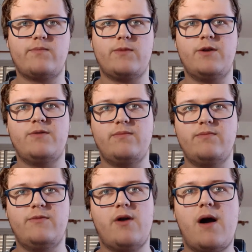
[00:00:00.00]

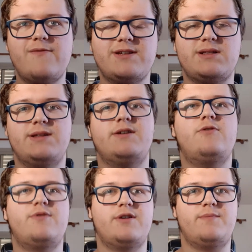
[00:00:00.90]
you obviously
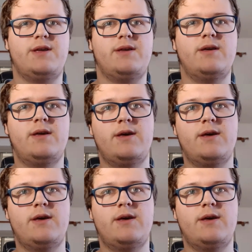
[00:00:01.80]
don't want to be,